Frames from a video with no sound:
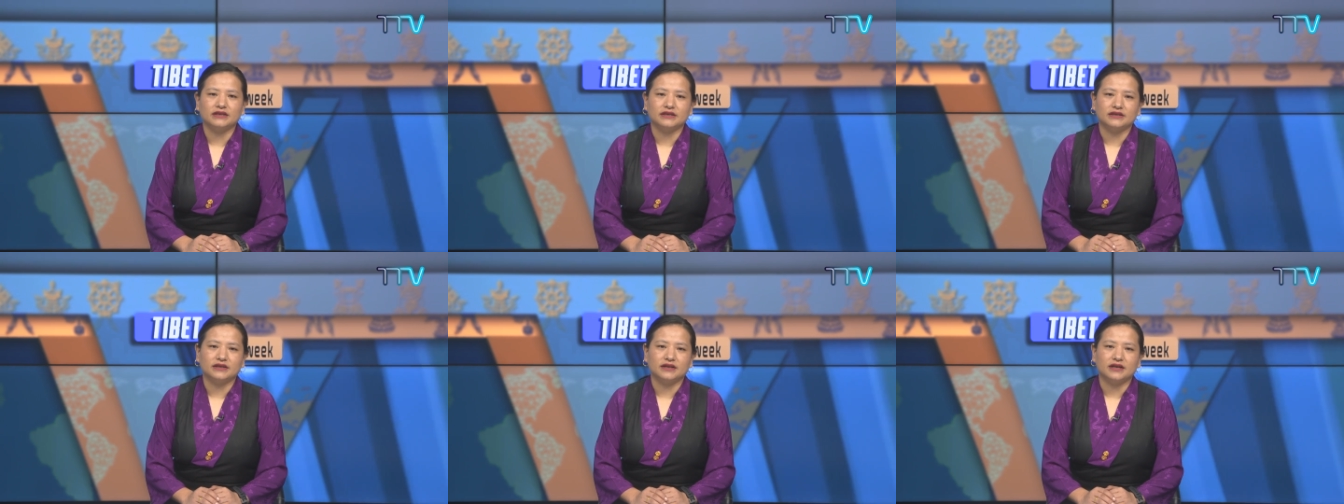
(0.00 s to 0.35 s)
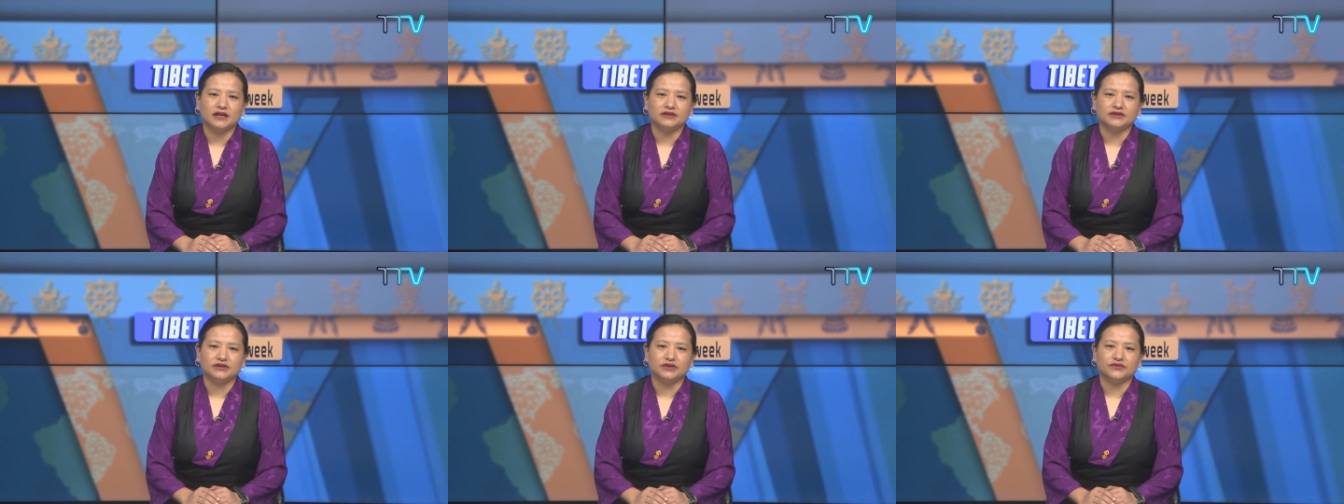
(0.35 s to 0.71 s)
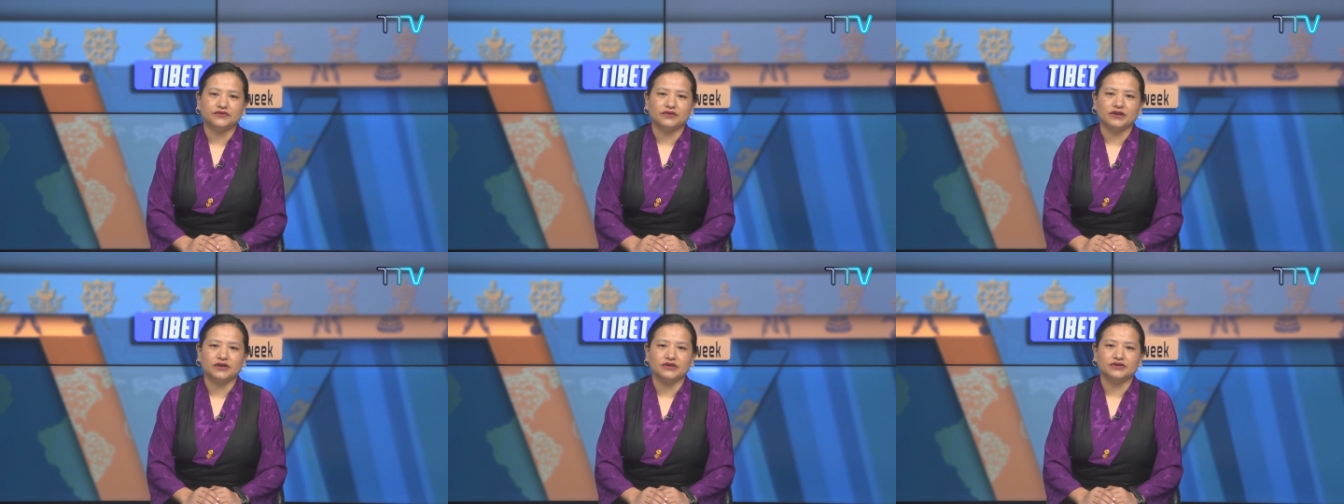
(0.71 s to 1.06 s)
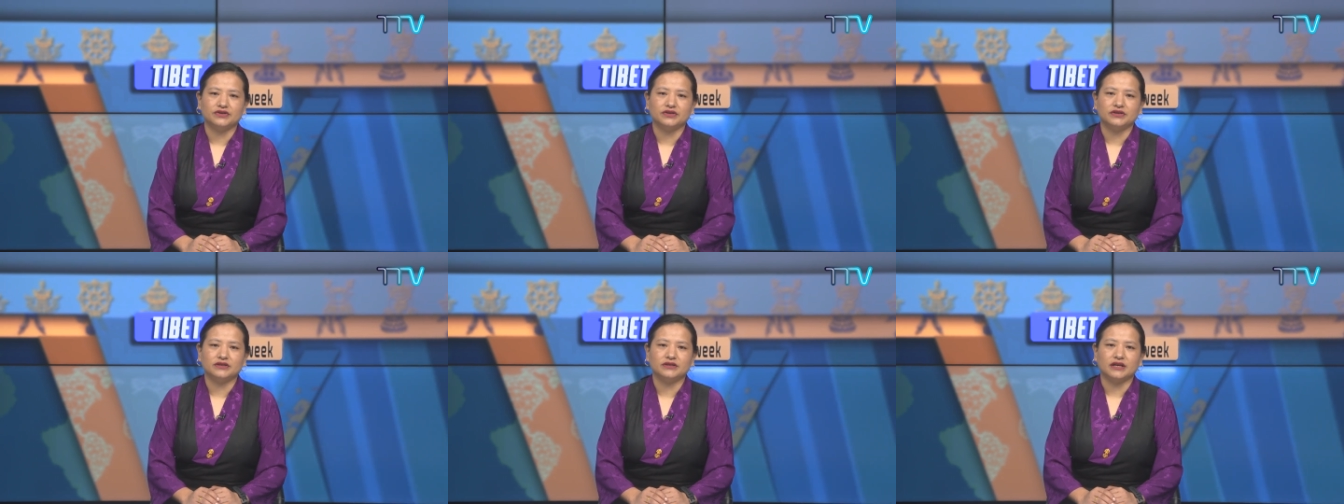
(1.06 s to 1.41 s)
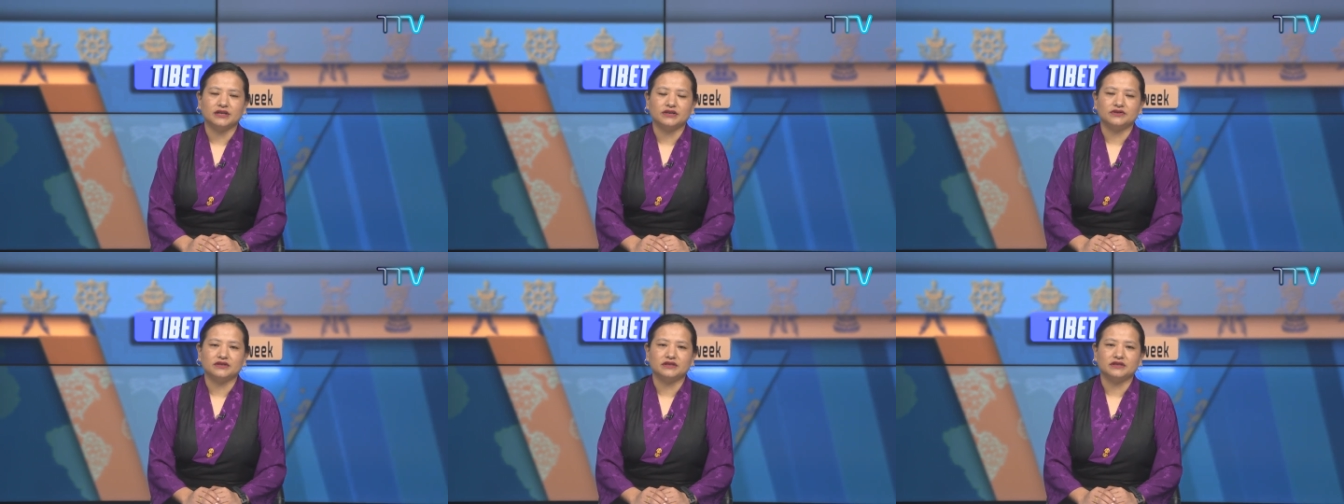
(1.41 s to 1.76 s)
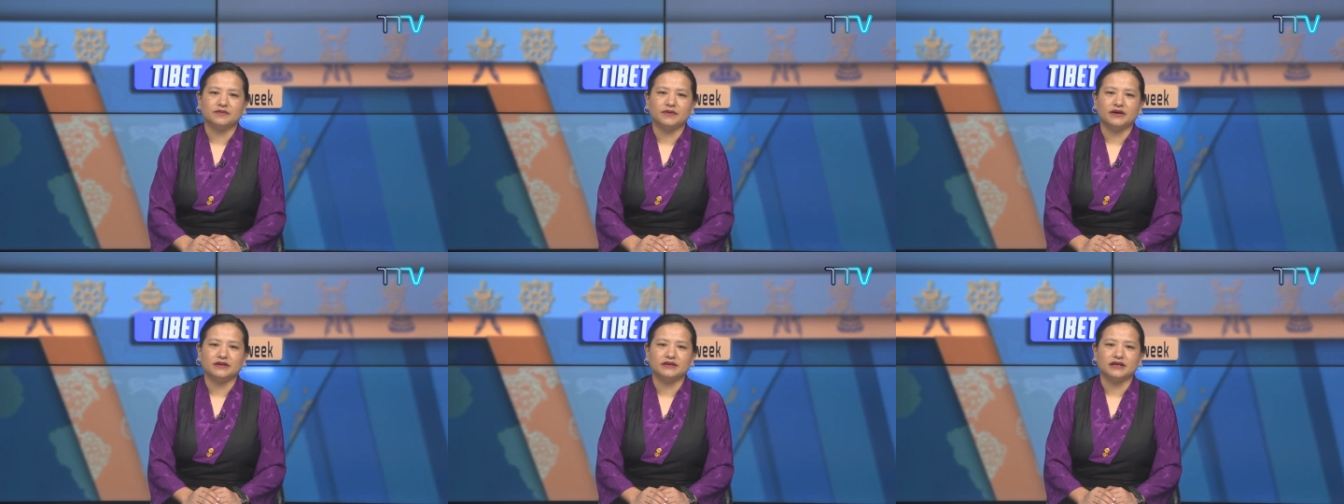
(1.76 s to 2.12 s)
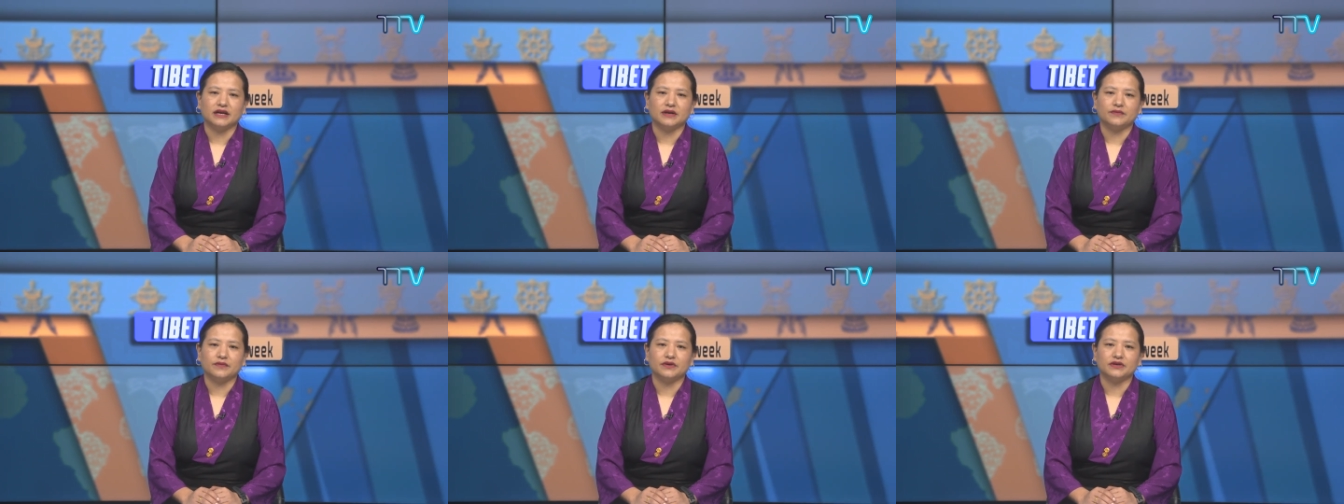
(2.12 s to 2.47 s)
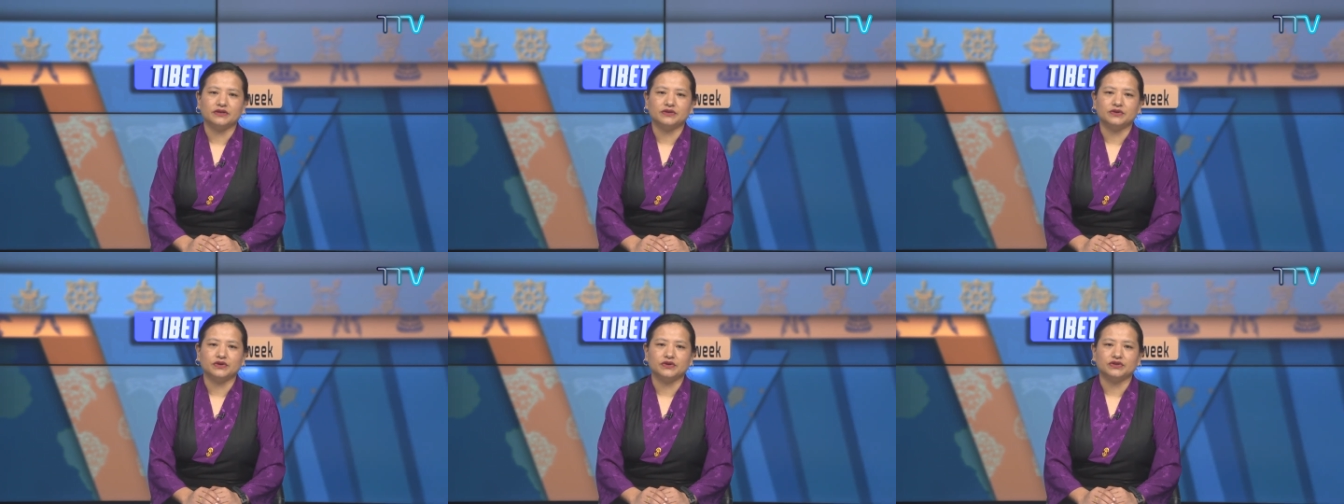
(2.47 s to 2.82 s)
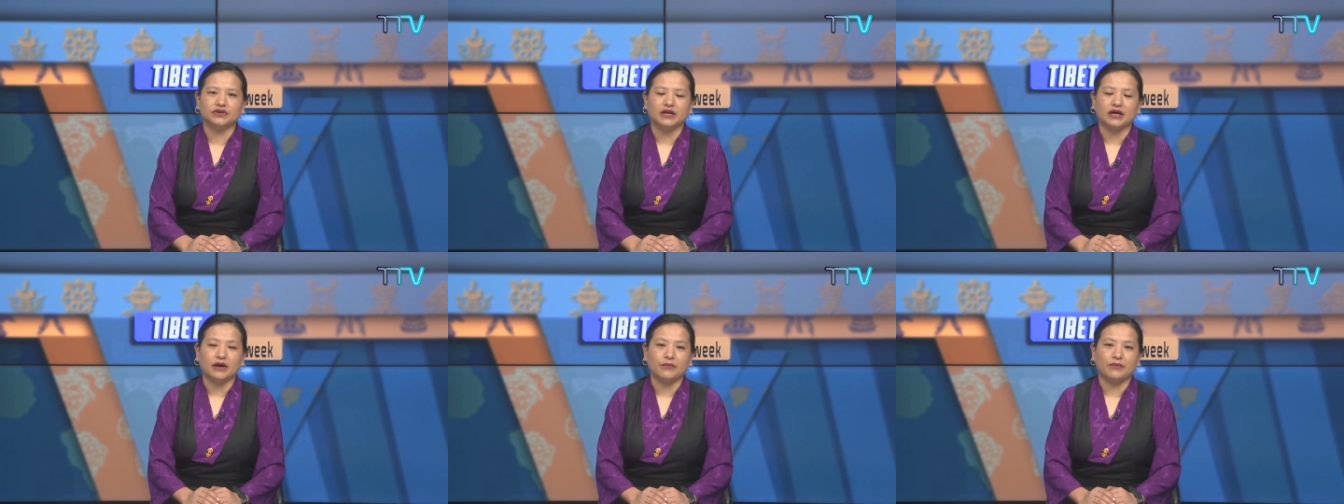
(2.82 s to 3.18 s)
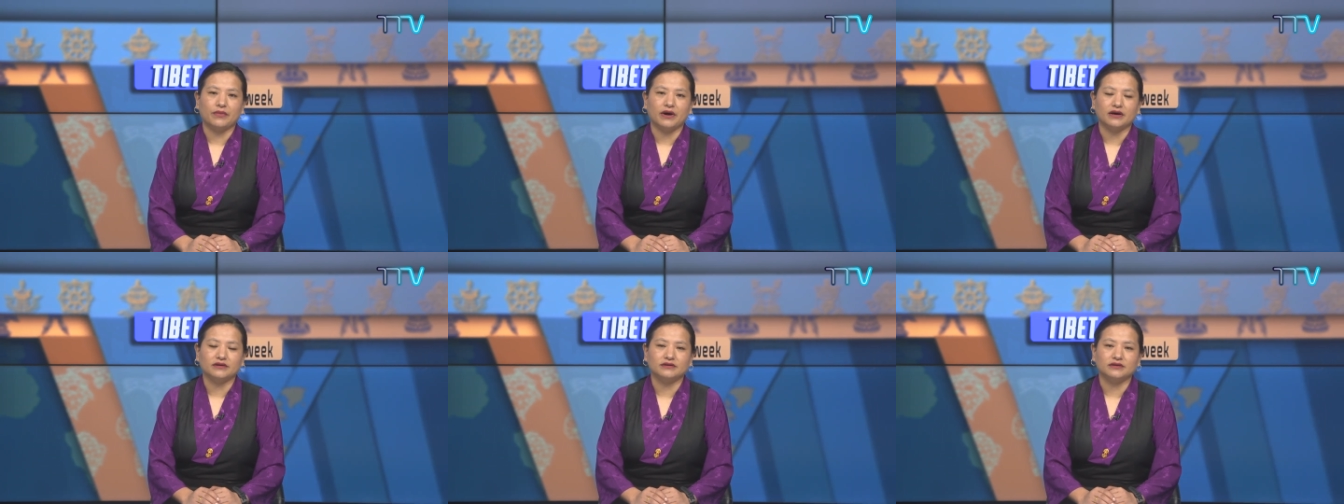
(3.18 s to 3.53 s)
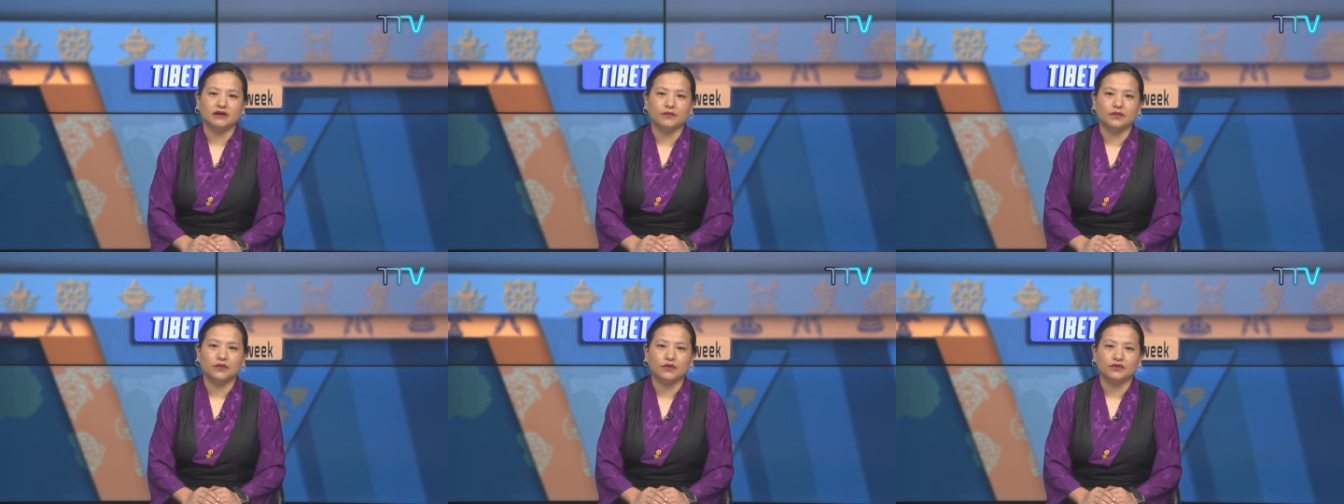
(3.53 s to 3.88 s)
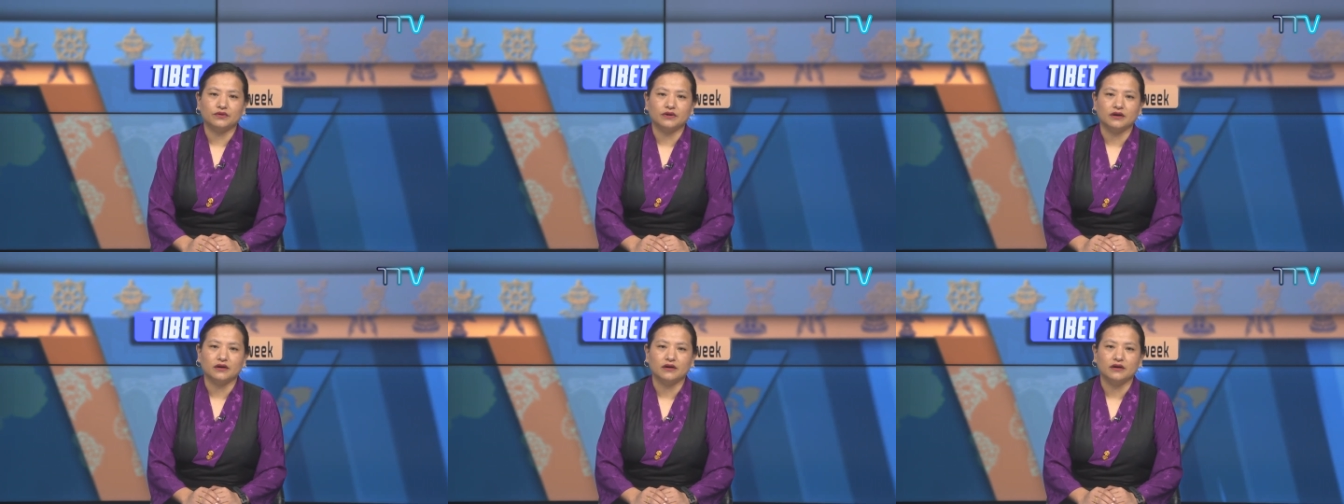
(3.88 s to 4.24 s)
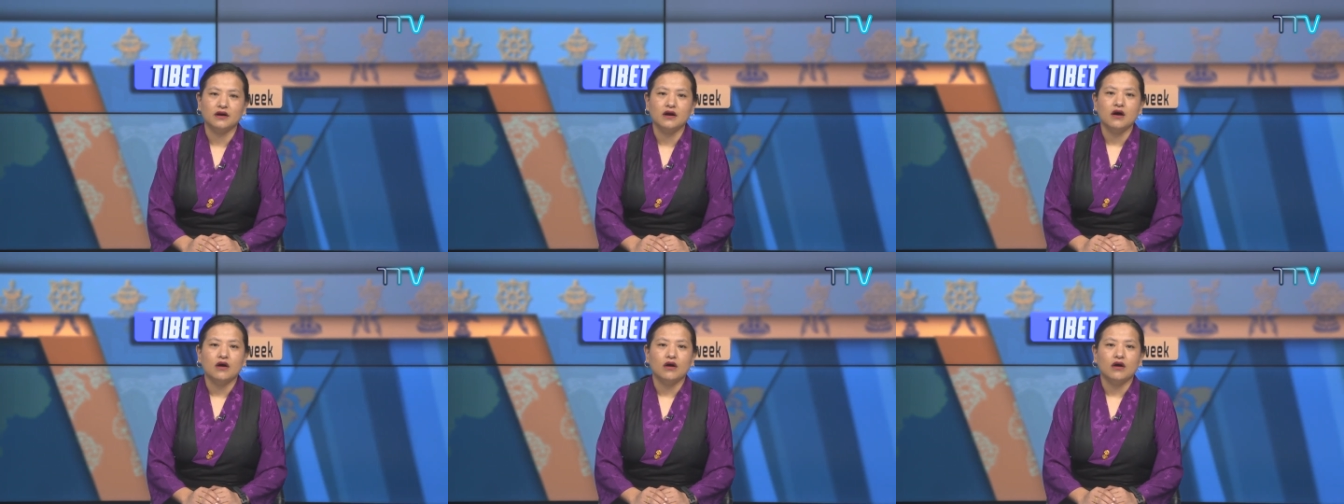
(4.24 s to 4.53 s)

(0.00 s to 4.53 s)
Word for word: International Relations, Central Tibetan Administration, embarked upon her